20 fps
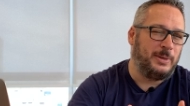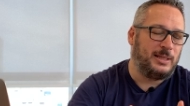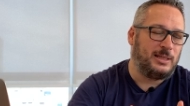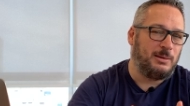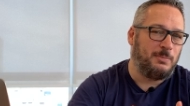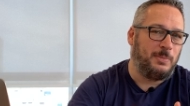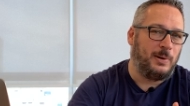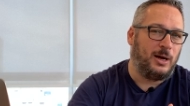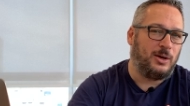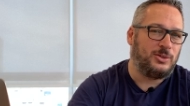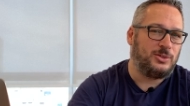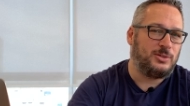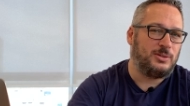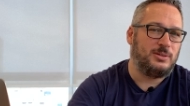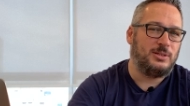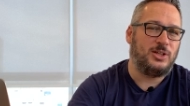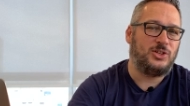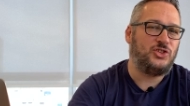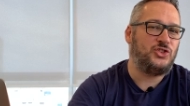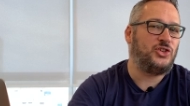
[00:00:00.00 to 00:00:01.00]
bit about
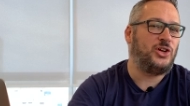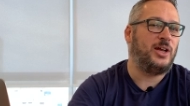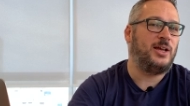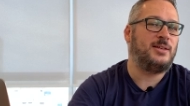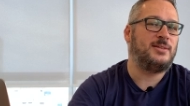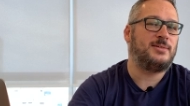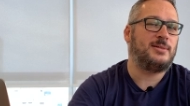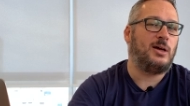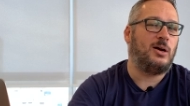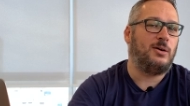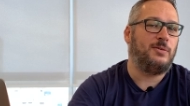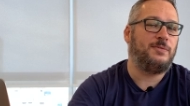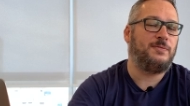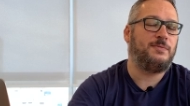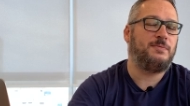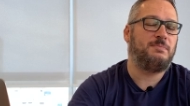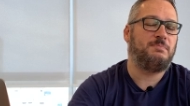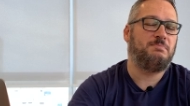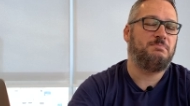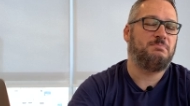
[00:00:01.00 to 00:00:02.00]
the chase of
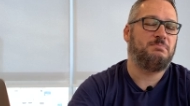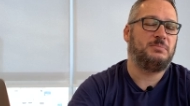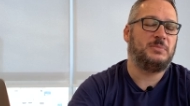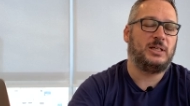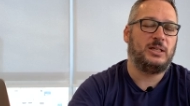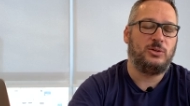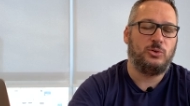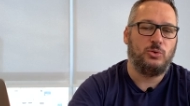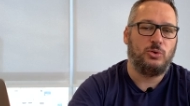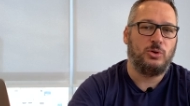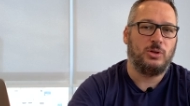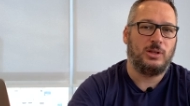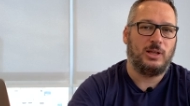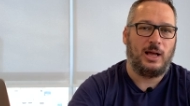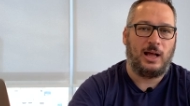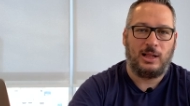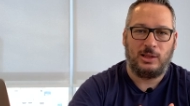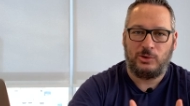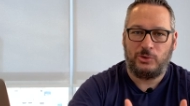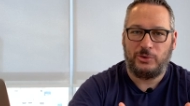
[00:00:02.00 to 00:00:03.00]

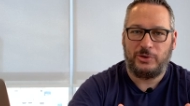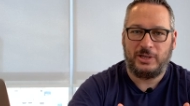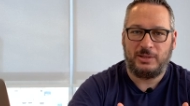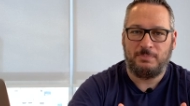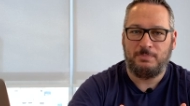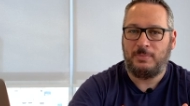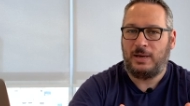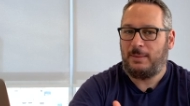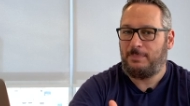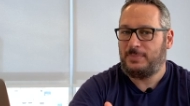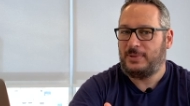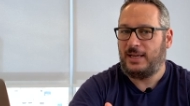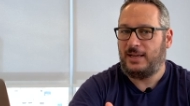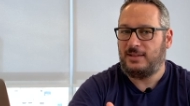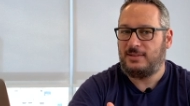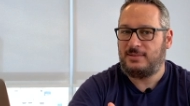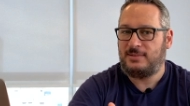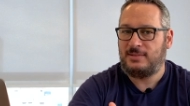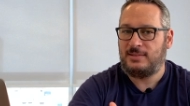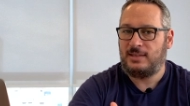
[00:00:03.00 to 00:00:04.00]
Google algorithm
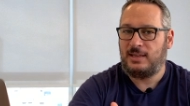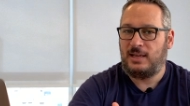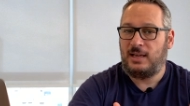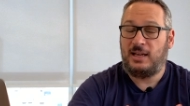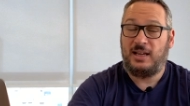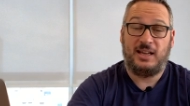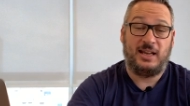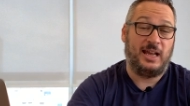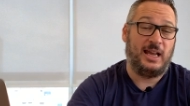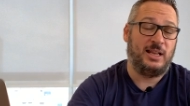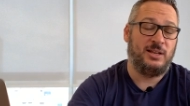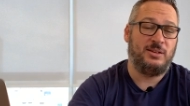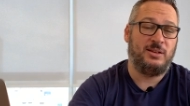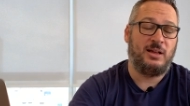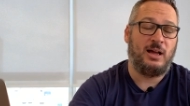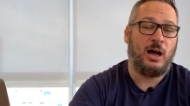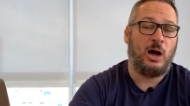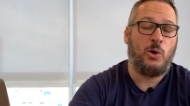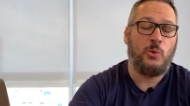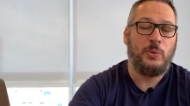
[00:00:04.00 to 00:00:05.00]
updates
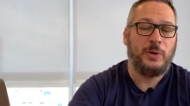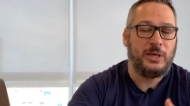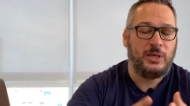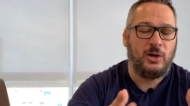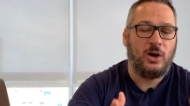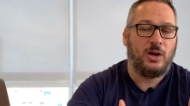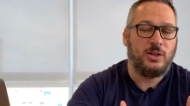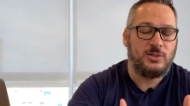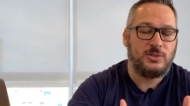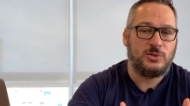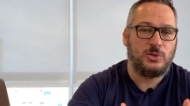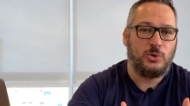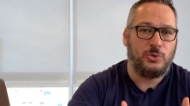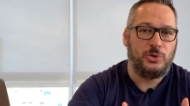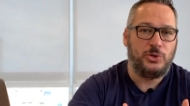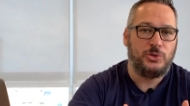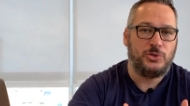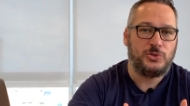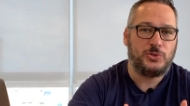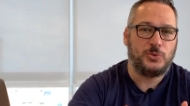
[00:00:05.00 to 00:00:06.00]
and how we got
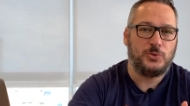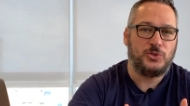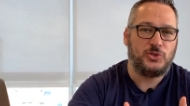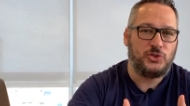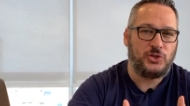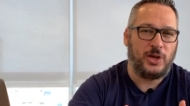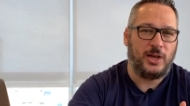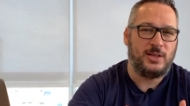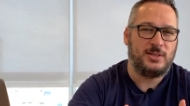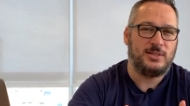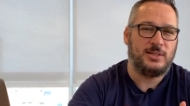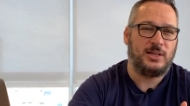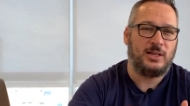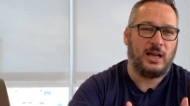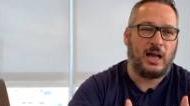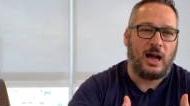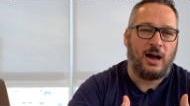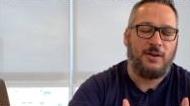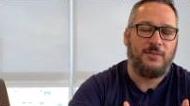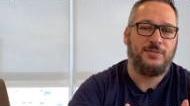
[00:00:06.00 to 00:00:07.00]
so used to
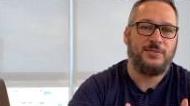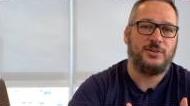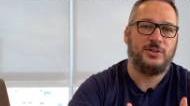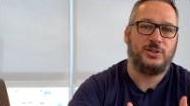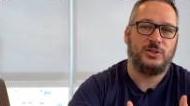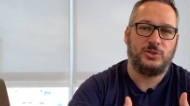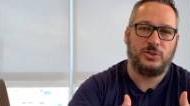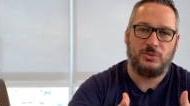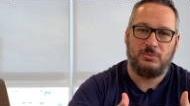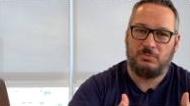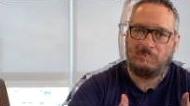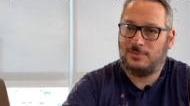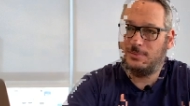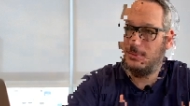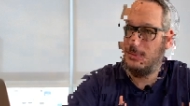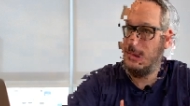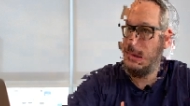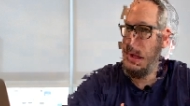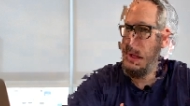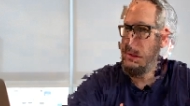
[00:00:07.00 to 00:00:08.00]
chasing after
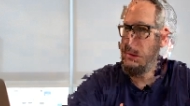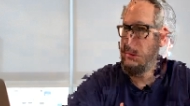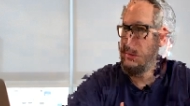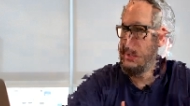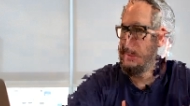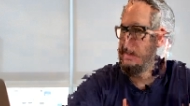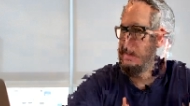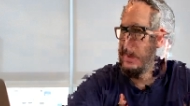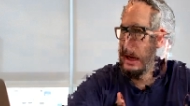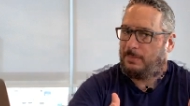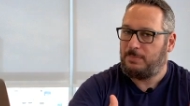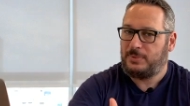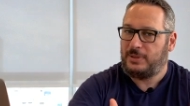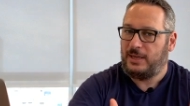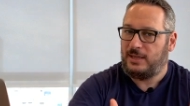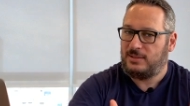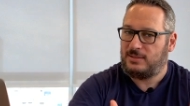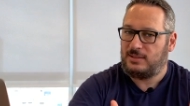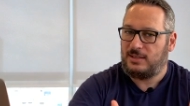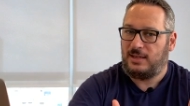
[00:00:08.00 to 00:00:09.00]
algorithm
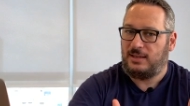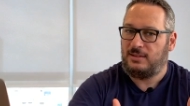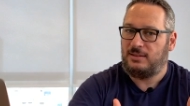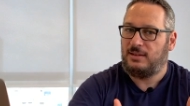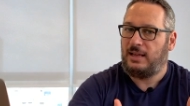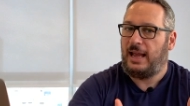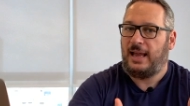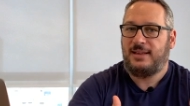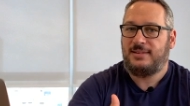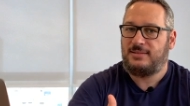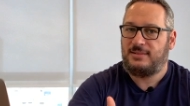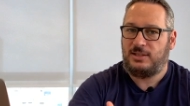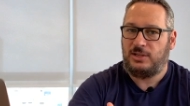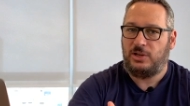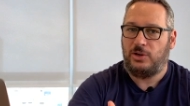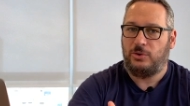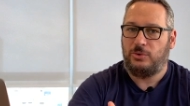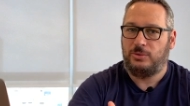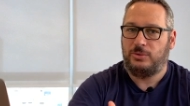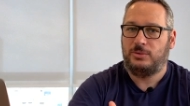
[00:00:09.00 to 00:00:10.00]
updates in
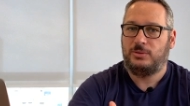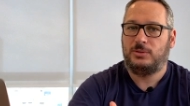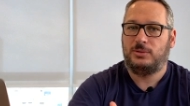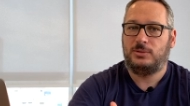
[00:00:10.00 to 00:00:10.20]
SEO.